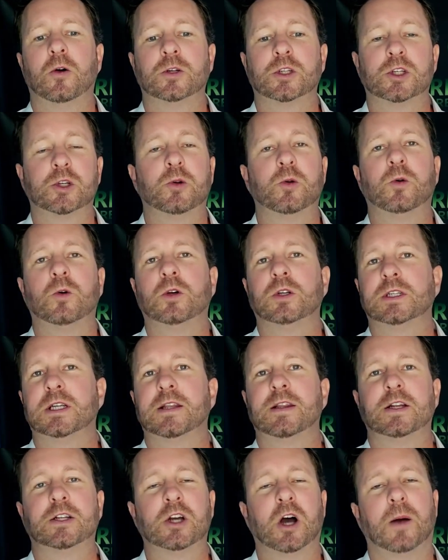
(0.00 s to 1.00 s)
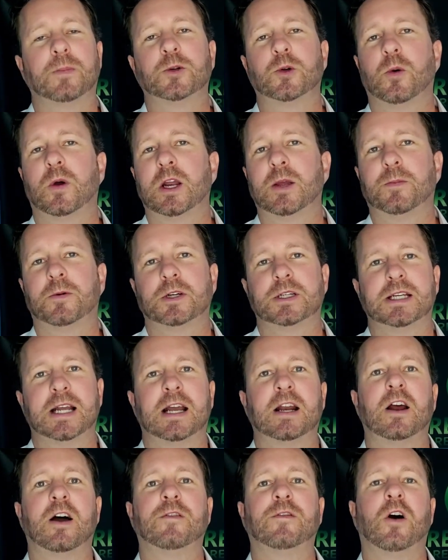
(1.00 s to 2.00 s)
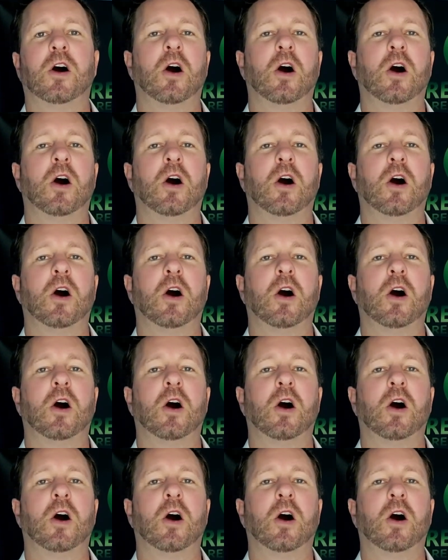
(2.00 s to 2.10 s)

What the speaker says: schools in the top 20% of